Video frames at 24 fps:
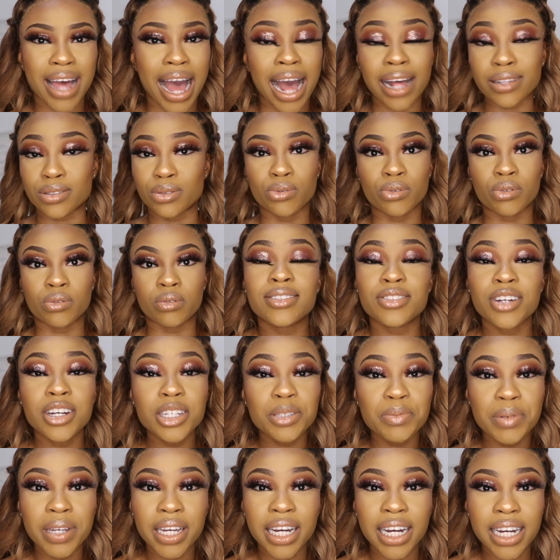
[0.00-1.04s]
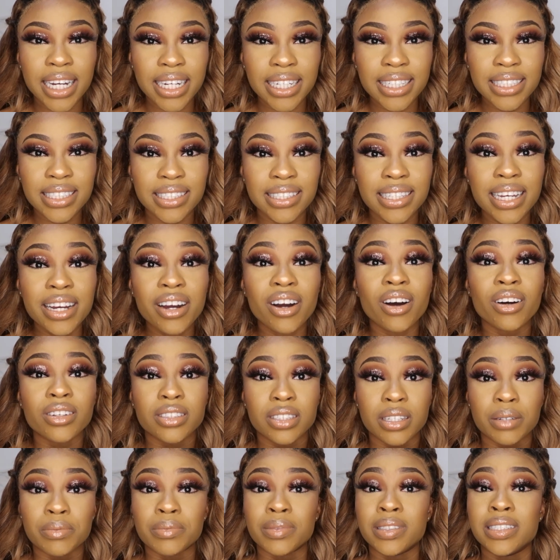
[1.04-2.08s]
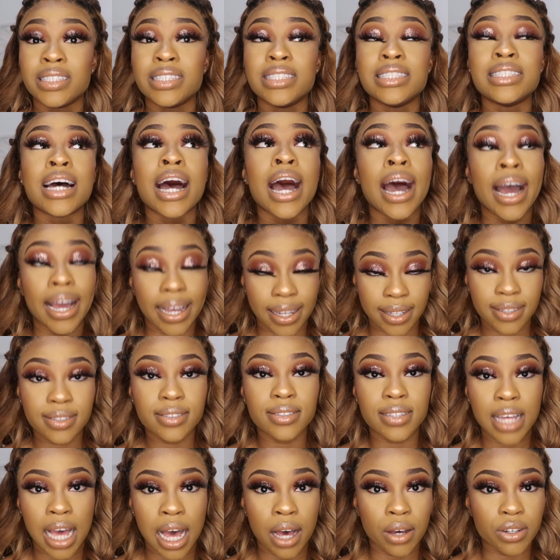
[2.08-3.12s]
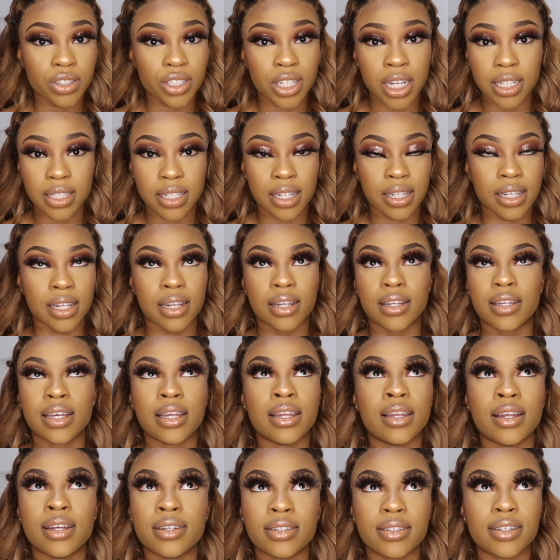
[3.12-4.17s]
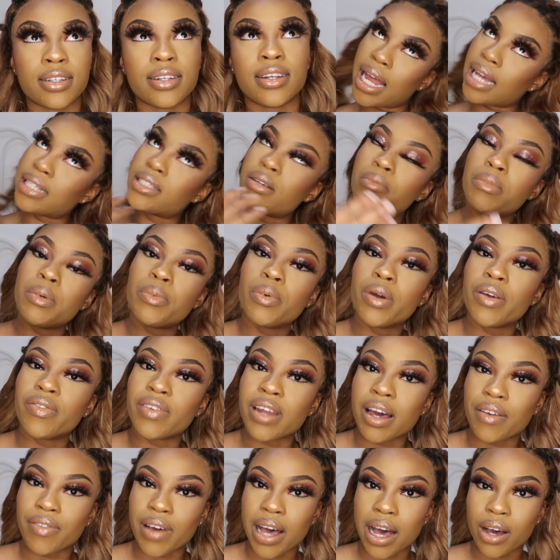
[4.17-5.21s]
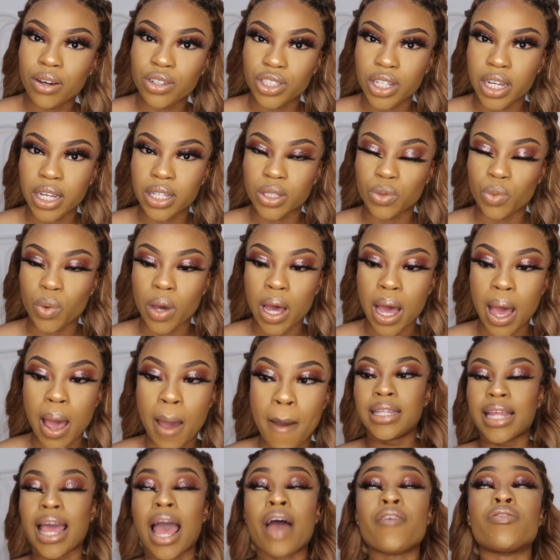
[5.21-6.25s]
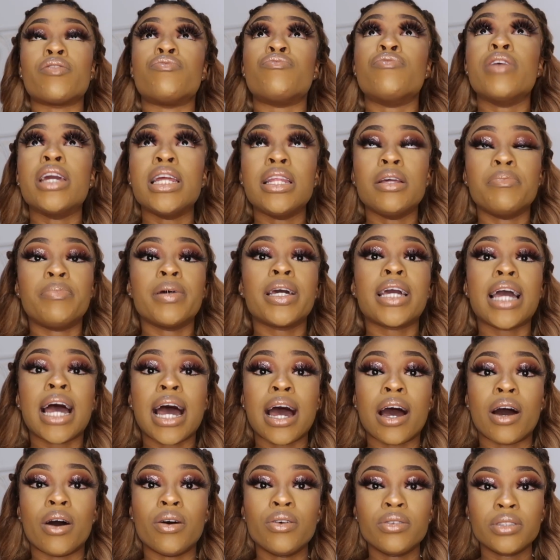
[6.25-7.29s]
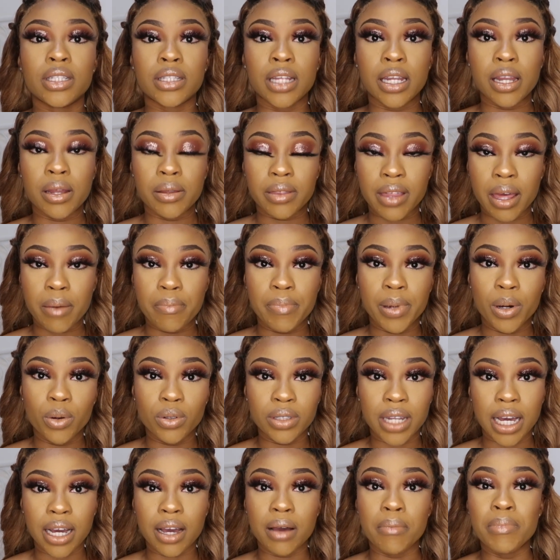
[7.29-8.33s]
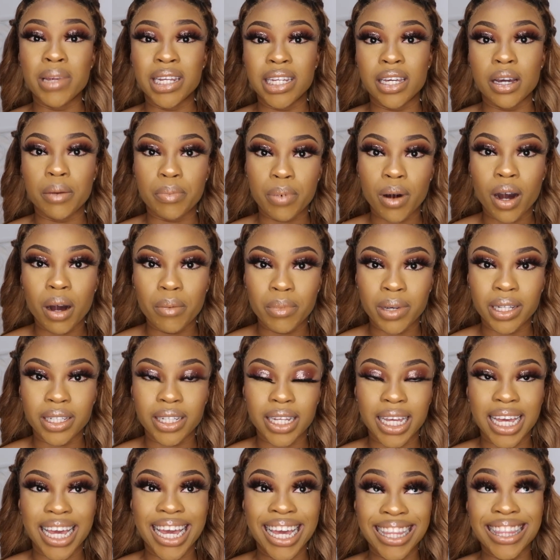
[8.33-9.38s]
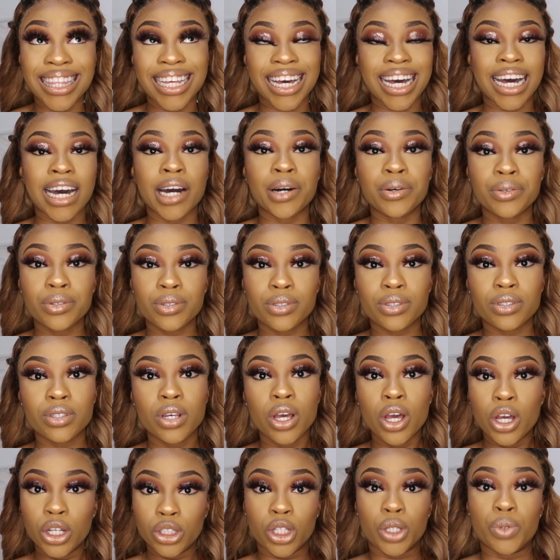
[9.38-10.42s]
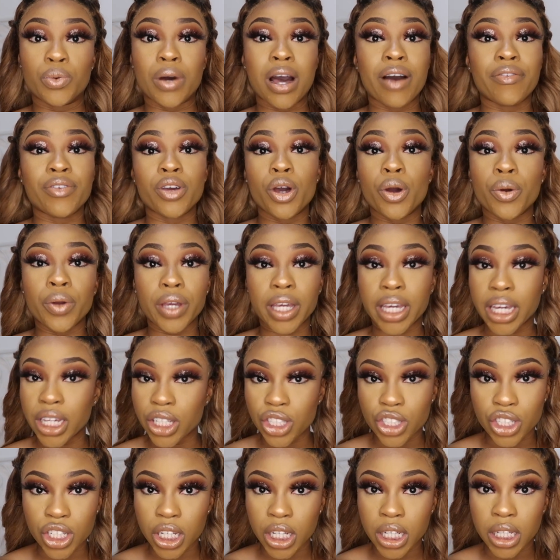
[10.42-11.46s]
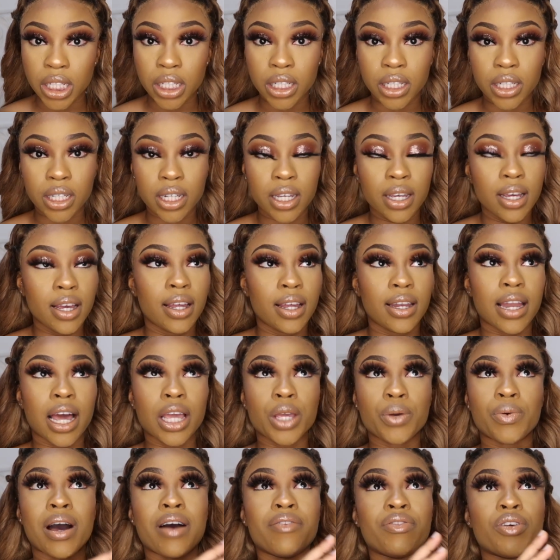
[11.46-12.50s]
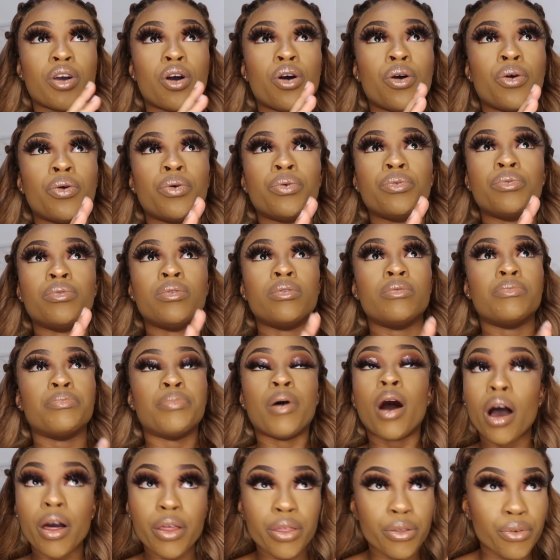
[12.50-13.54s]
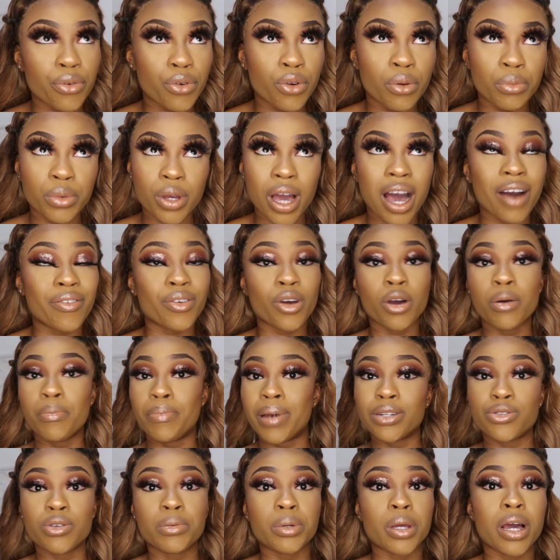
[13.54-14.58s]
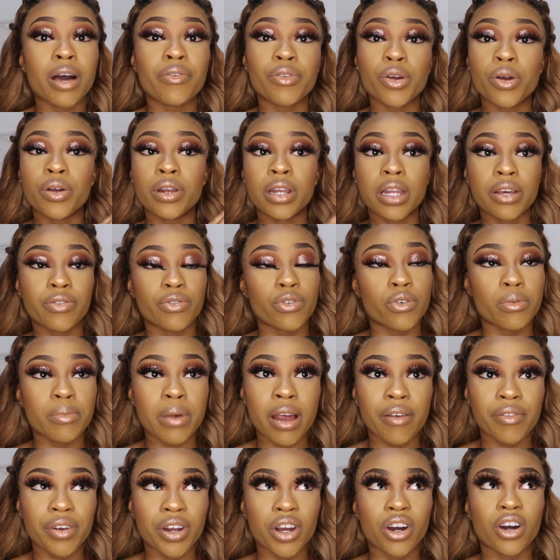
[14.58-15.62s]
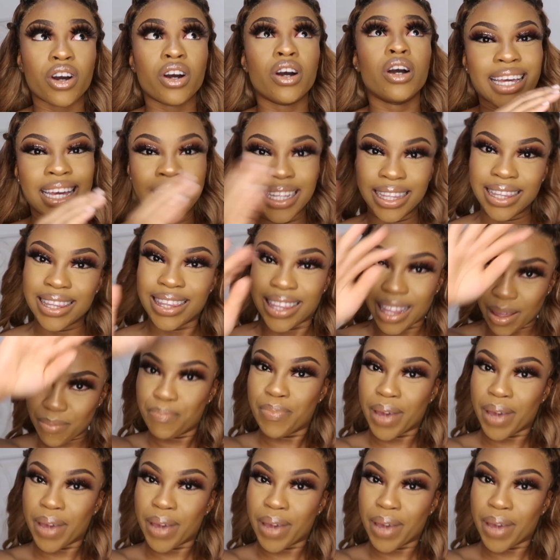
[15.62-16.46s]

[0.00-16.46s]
at all. Trust me guys, there are some nice house shares in London. Like some people even have house shares where they have a really big house and then they build like a mini apartment in the house. So you have your own kitchen, like you have your own bathroom, you have your own bedroom, you have your own living room area in the